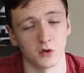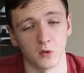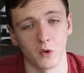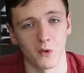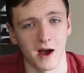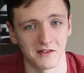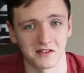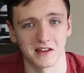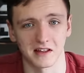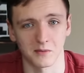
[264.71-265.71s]
You will have
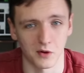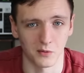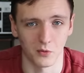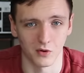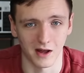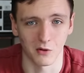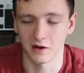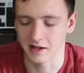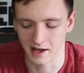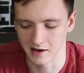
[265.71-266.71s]
to take the motherboard out
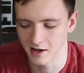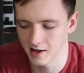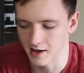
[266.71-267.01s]
again.